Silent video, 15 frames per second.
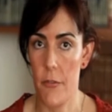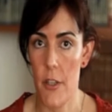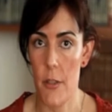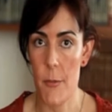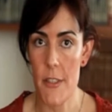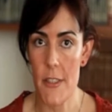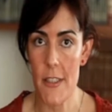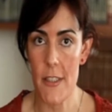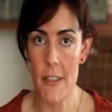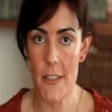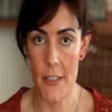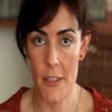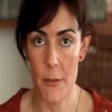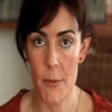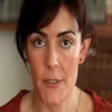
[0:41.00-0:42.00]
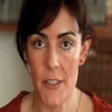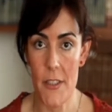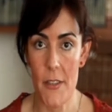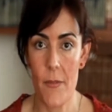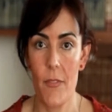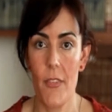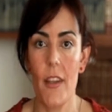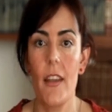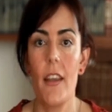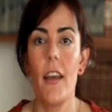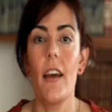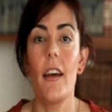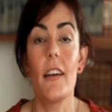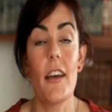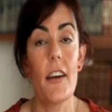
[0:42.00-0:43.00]
Pharmacy Service,
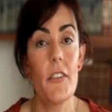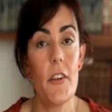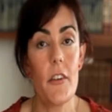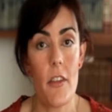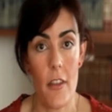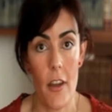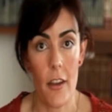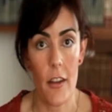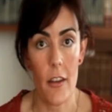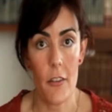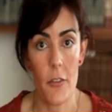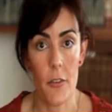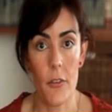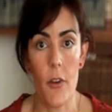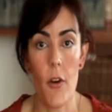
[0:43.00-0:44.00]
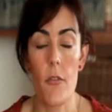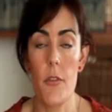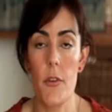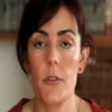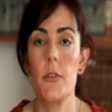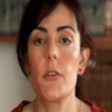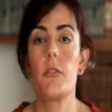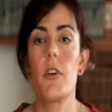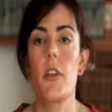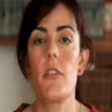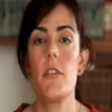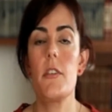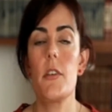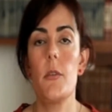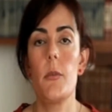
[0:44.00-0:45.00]
and under the direction of Dr.
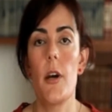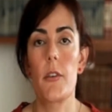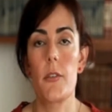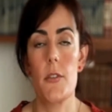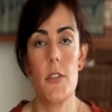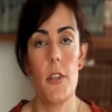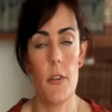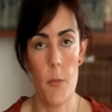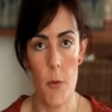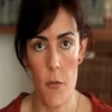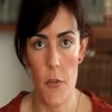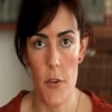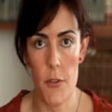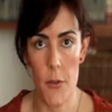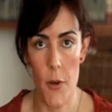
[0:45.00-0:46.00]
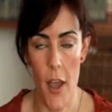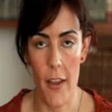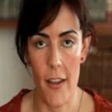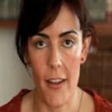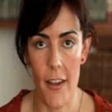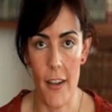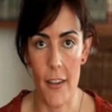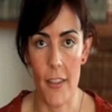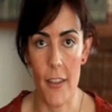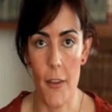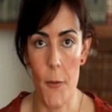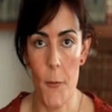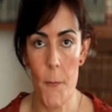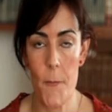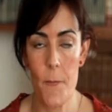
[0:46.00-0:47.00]
Francisco Barros and the Professor Ángel
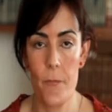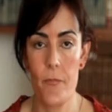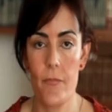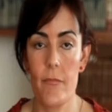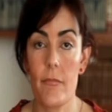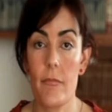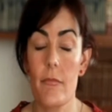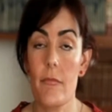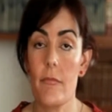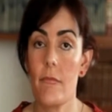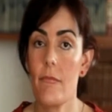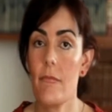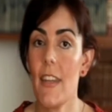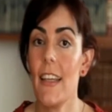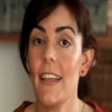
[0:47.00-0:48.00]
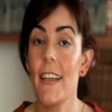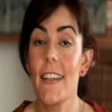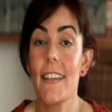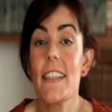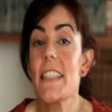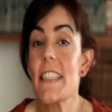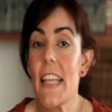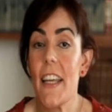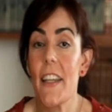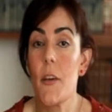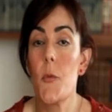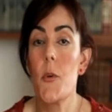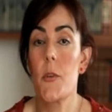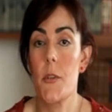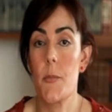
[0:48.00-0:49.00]
Carracedo. In the study,
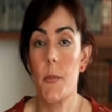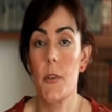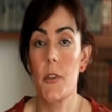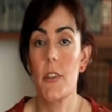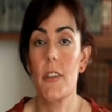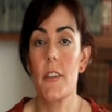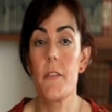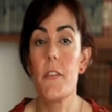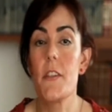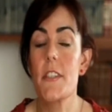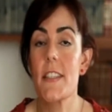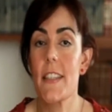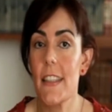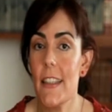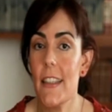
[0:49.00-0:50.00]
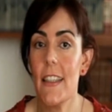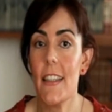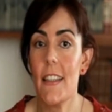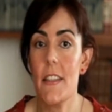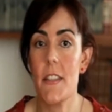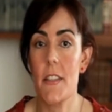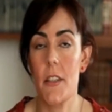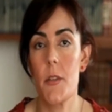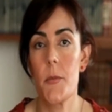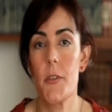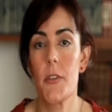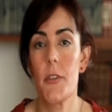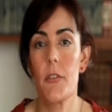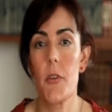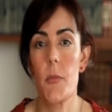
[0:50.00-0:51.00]
we report the first clinical
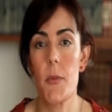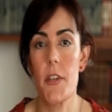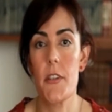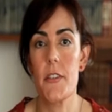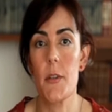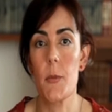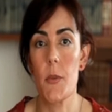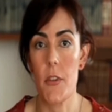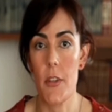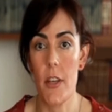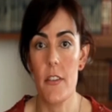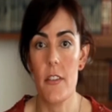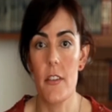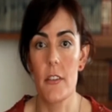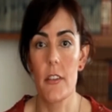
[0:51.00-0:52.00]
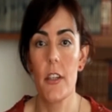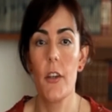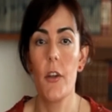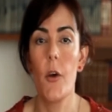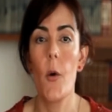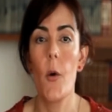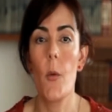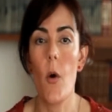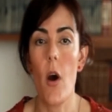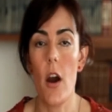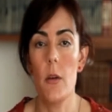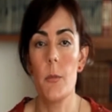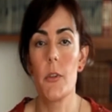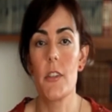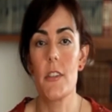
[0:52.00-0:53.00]
description of a patient with cancer who
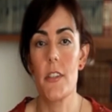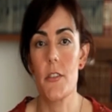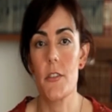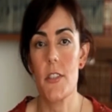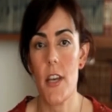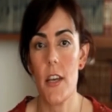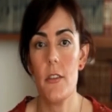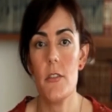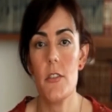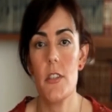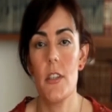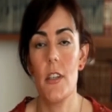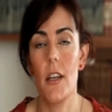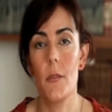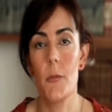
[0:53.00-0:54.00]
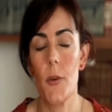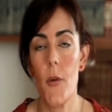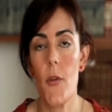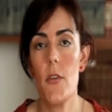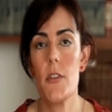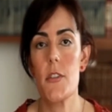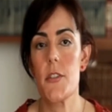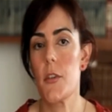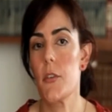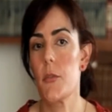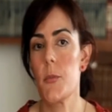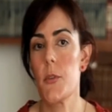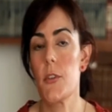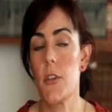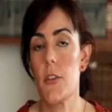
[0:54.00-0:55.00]
harbored heterozygous germline codon-stop
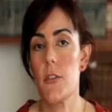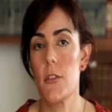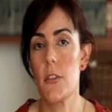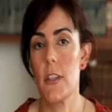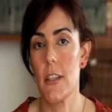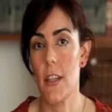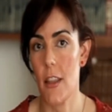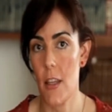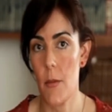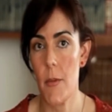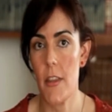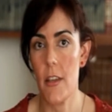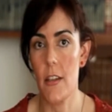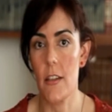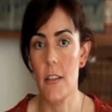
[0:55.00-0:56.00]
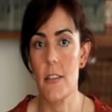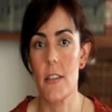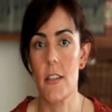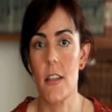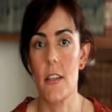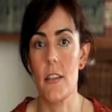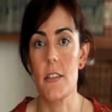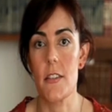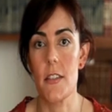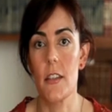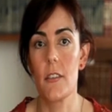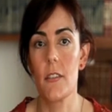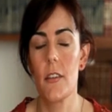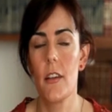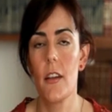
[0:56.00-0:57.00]
mutation in the thymidylate synthase
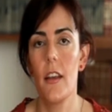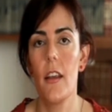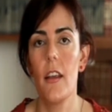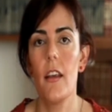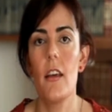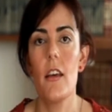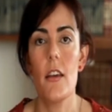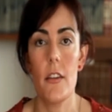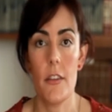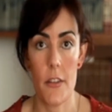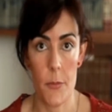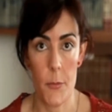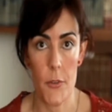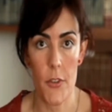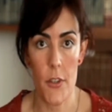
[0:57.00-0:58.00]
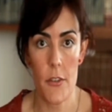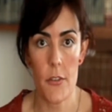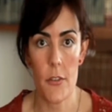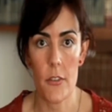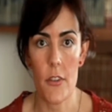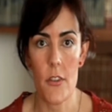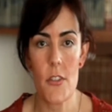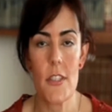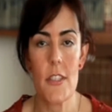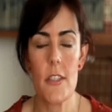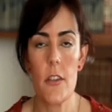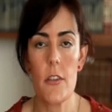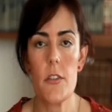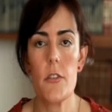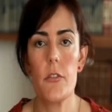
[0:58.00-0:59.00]
gene. This mutation causes
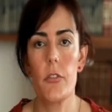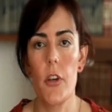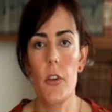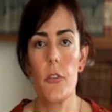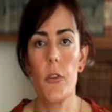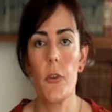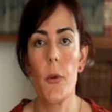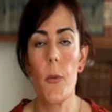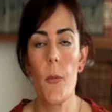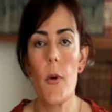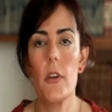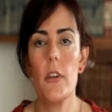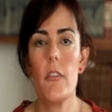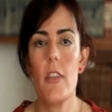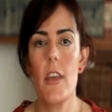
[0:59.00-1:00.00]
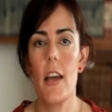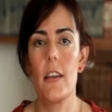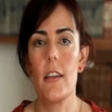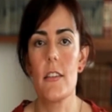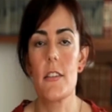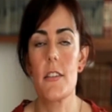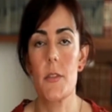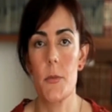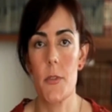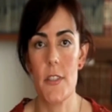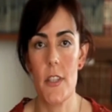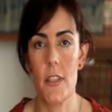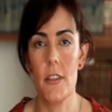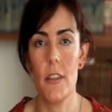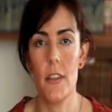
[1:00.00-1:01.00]
loss of function of one of the alleles,
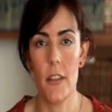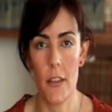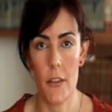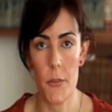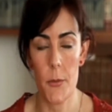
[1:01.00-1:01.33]
resulting in a